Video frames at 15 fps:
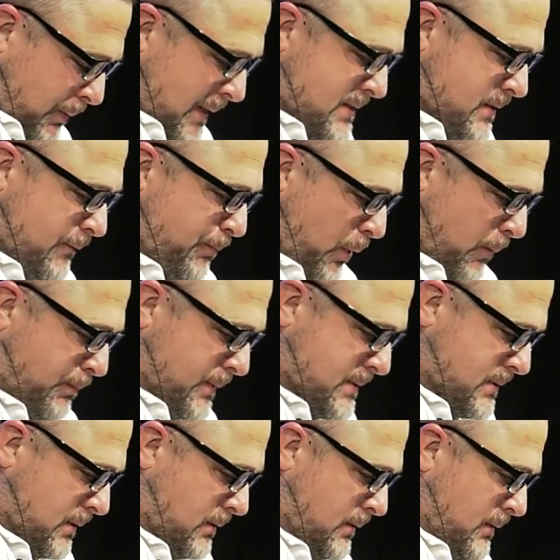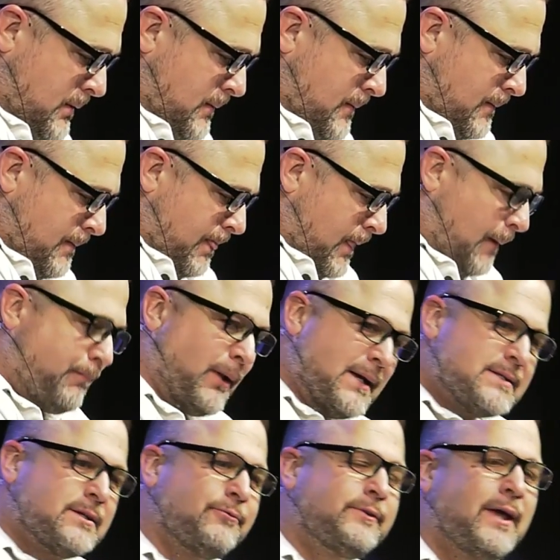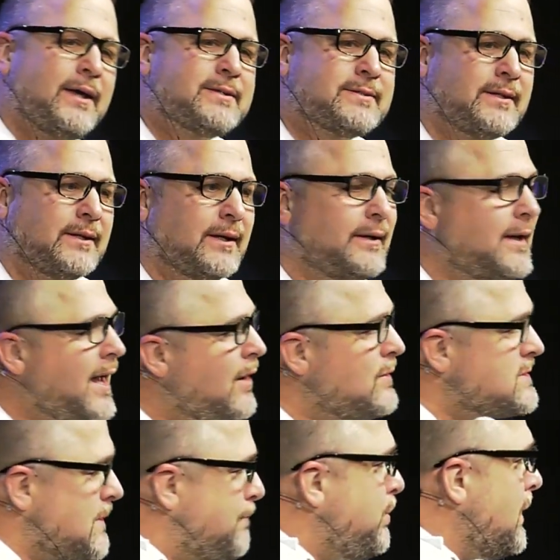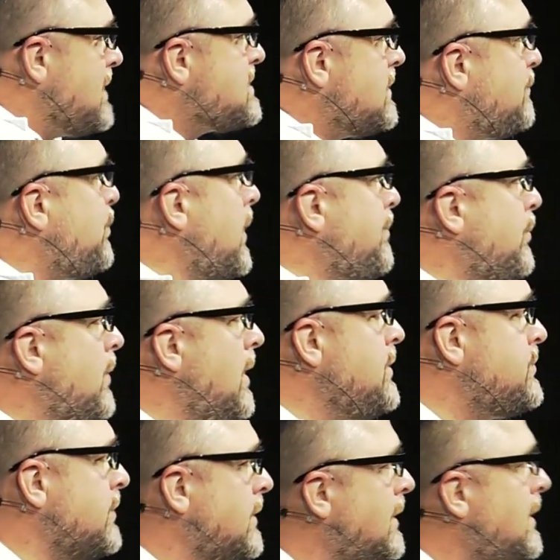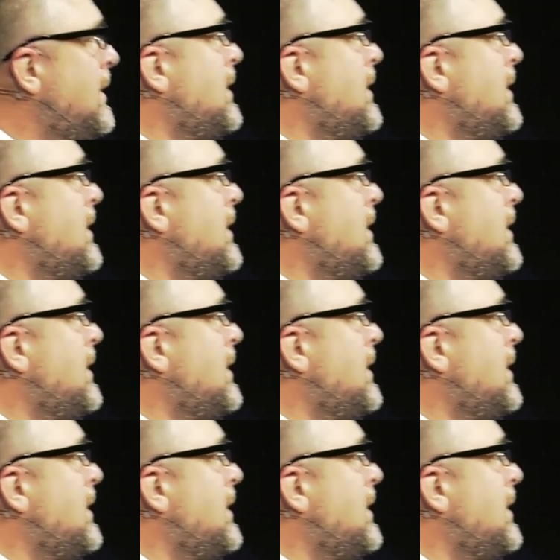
place of purpose, a place of testing, and now it's a place of preparation.